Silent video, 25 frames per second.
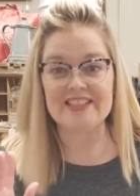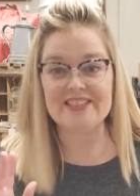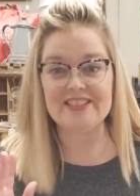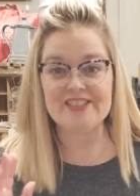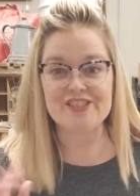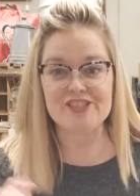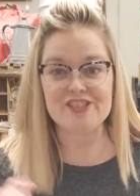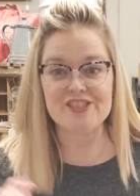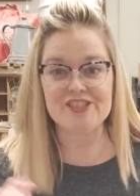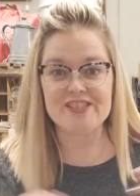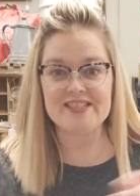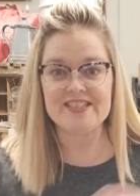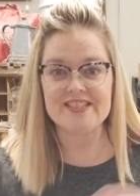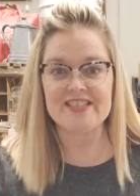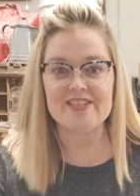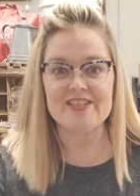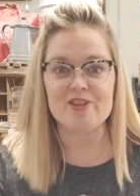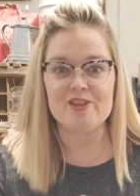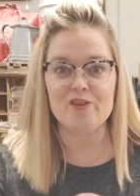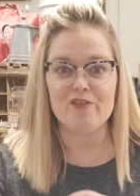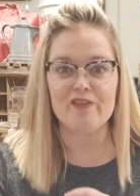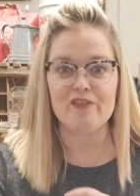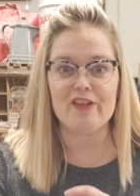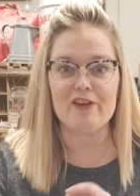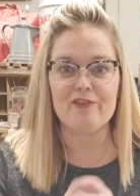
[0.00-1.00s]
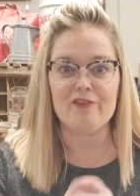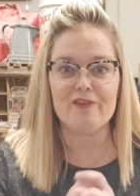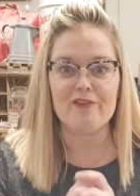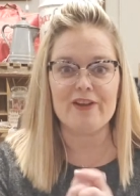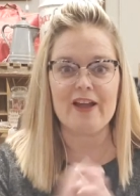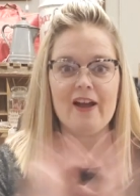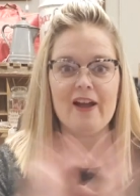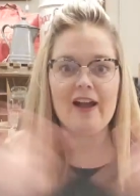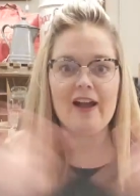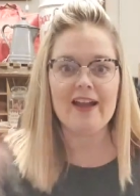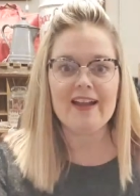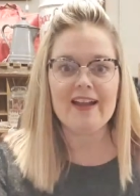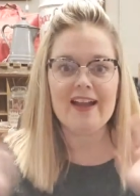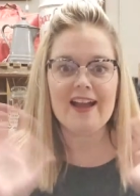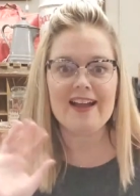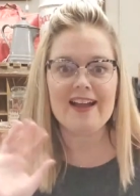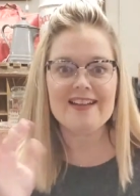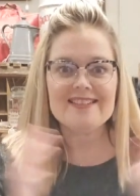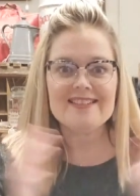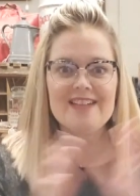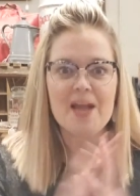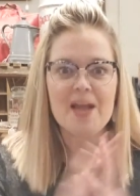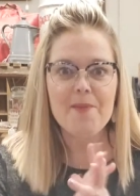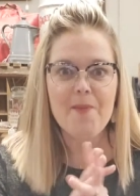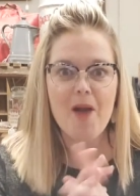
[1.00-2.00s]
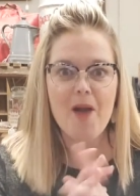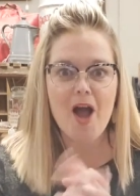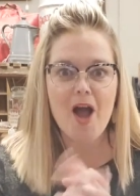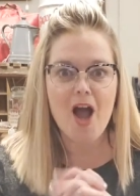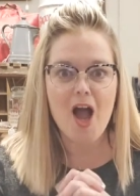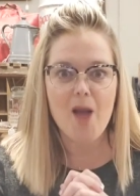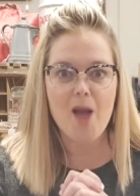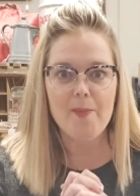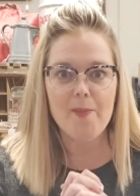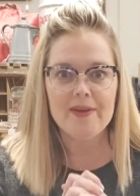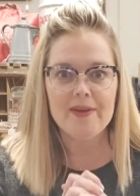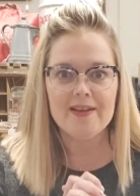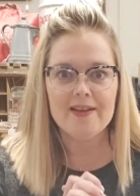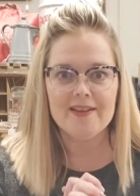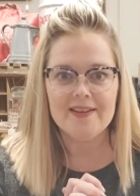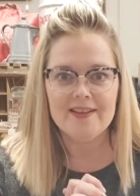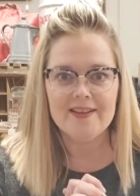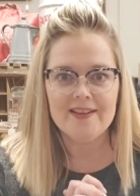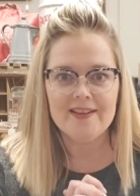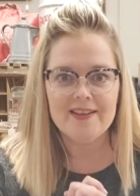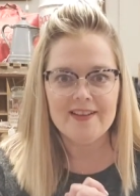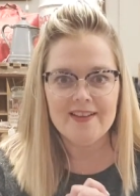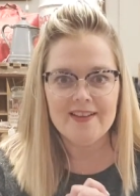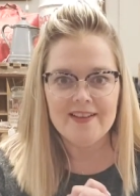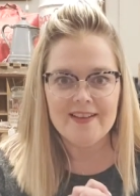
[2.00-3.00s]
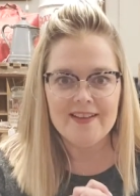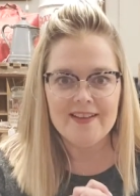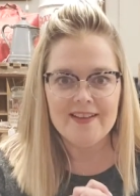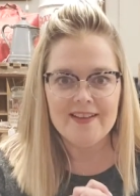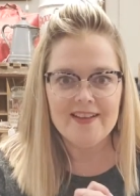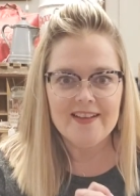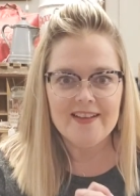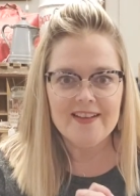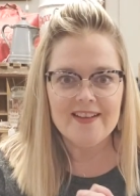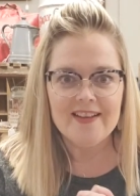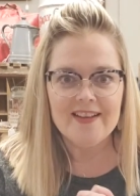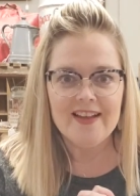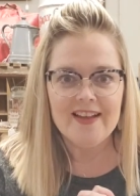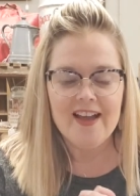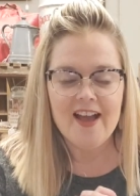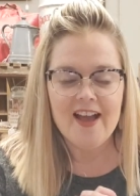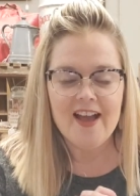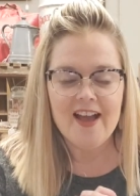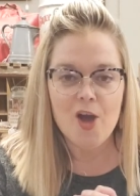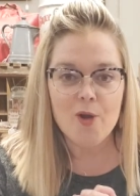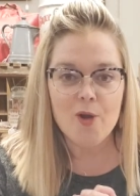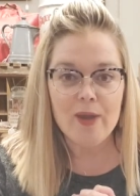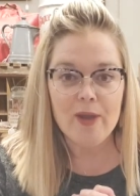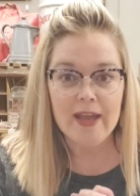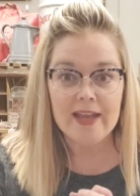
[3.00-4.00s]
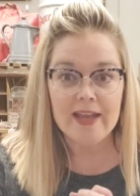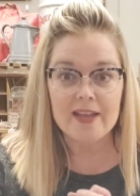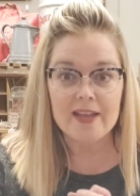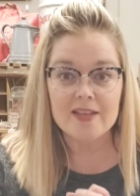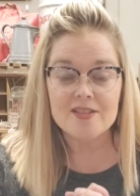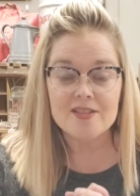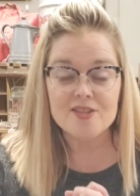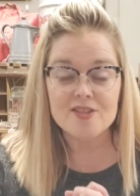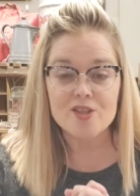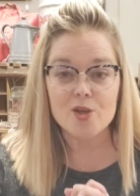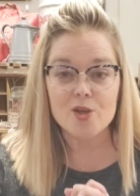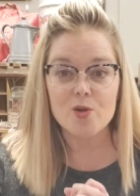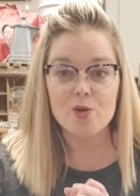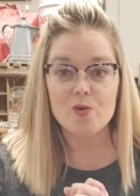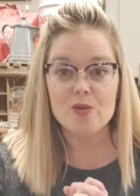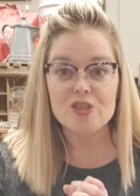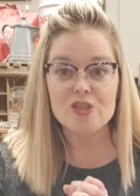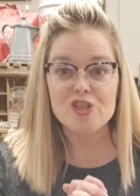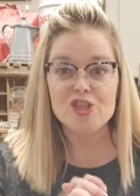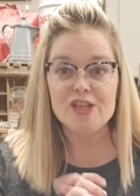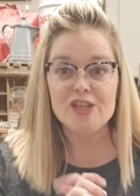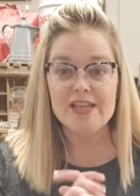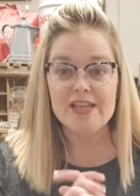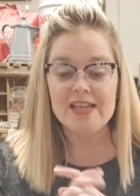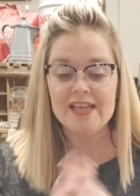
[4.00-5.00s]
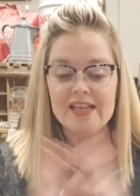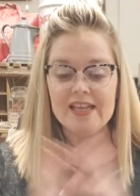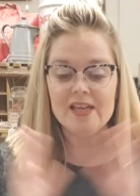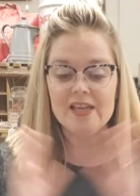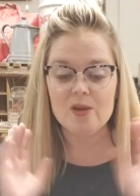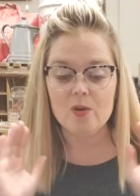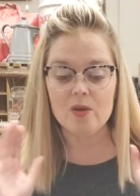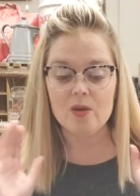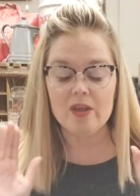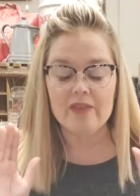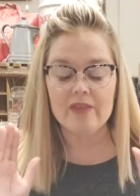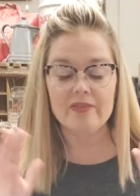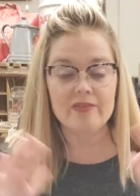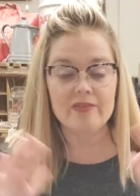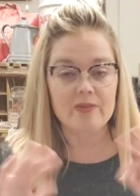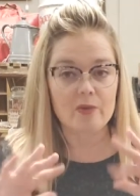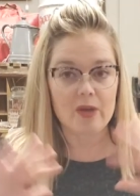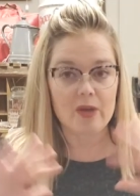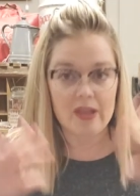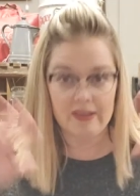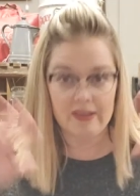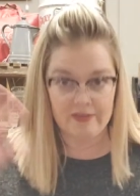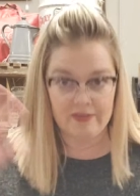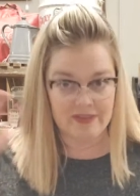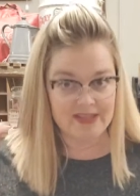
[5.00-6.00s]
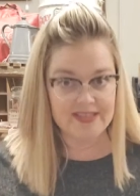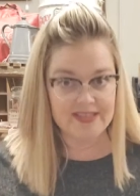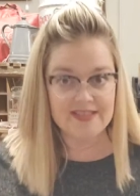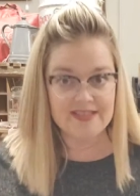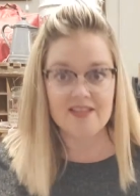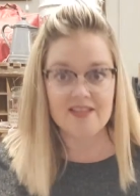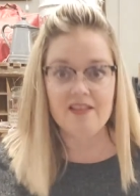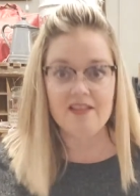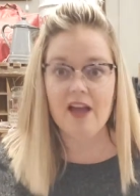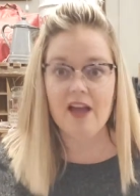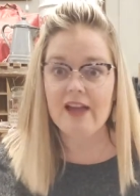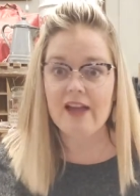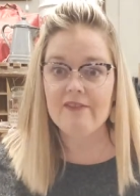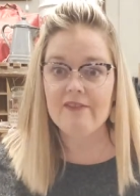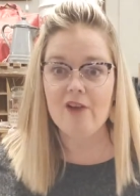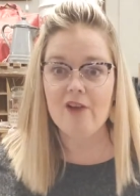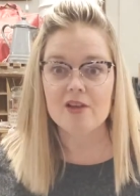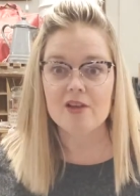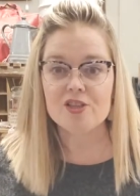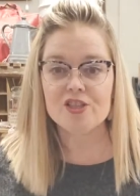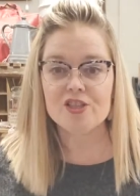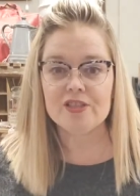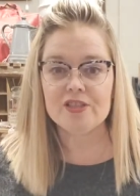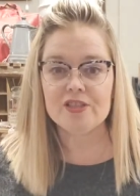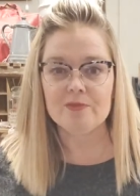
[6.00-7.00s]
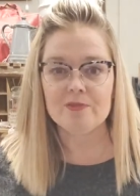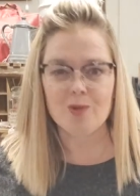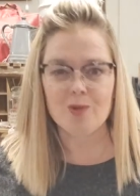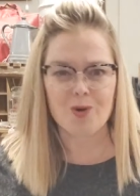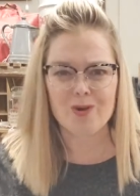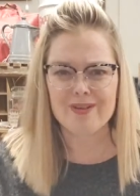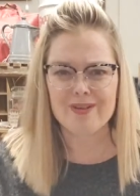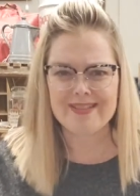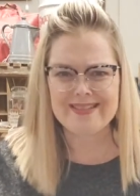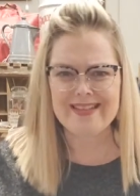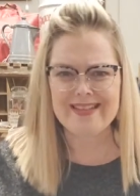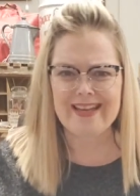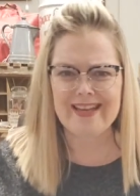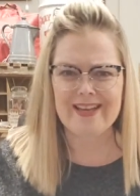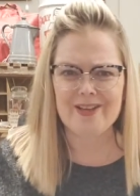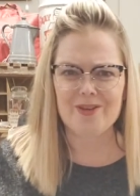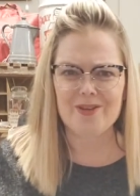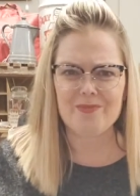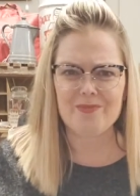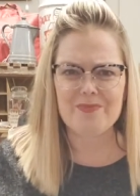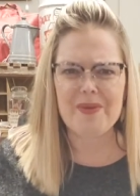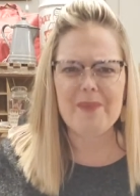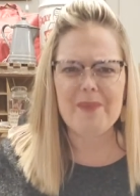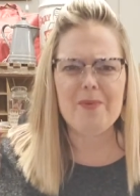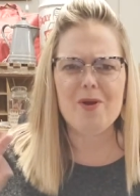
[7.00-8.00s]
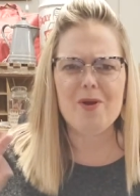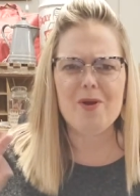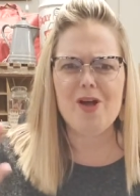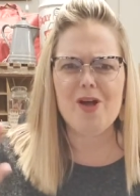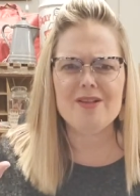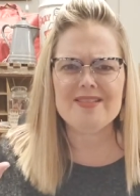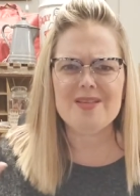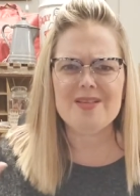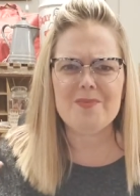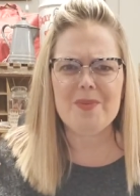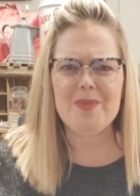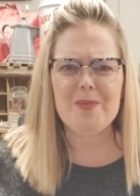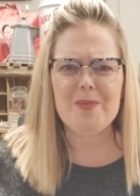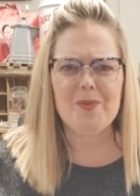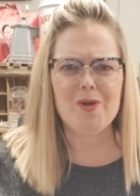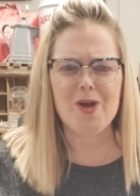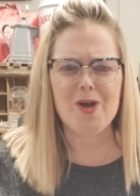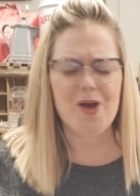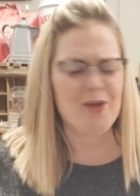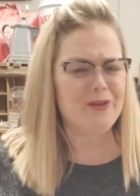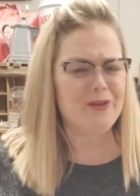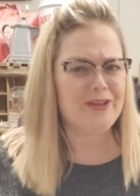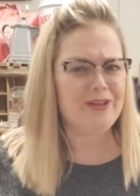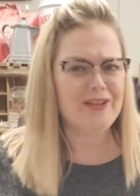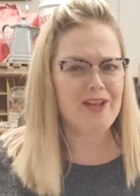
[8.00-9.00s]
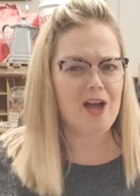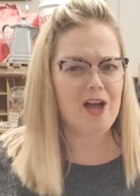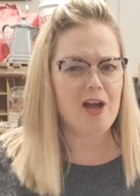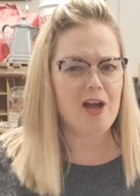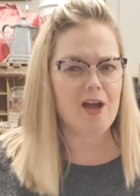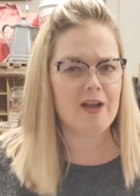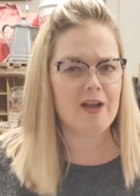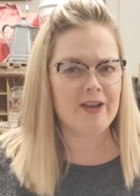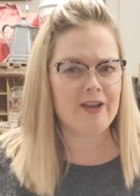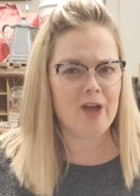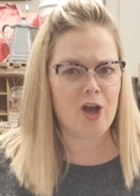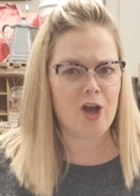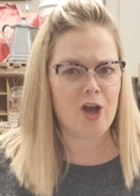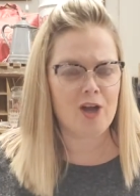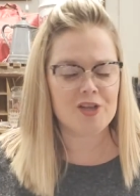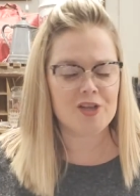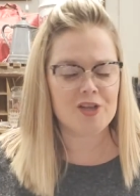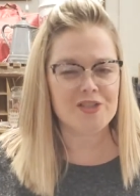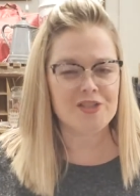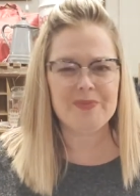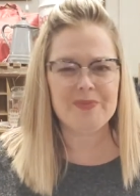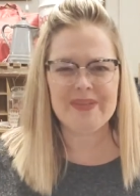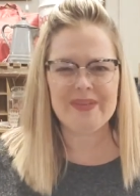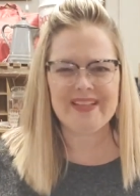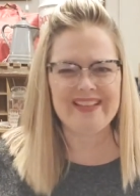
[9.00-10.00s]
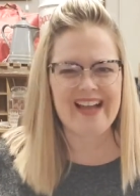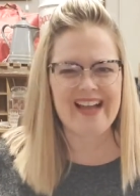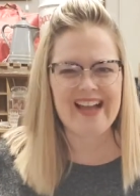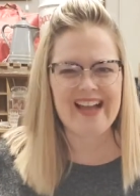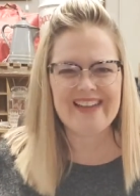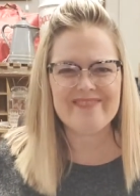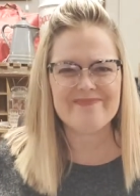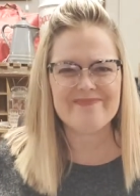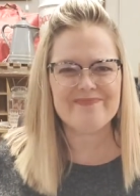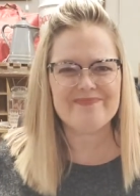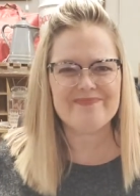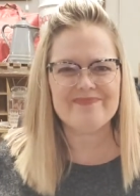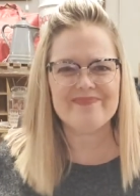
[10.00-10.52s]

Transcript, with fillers: she's sitting over there for now. Hi, guys. Hi, Mom. Okay, so she, th this is a live auction or a sale. People call some people call it a lot an auction, but I,